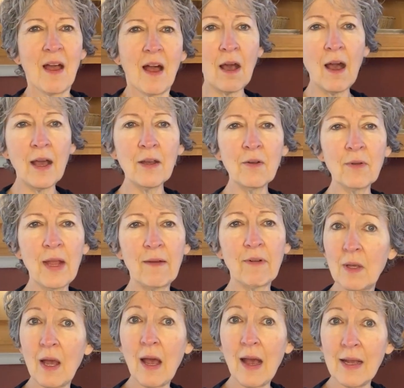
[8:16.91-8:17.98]
I don't have a
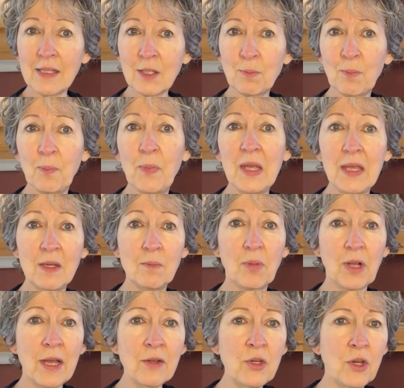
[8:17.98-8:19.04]
high-speed
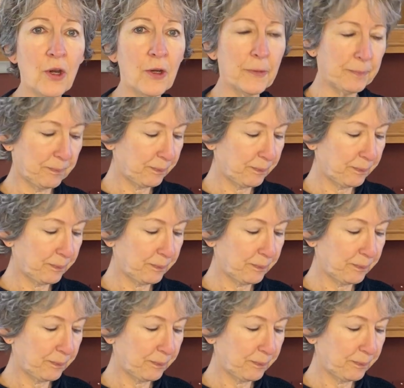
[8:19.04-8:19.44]
blender,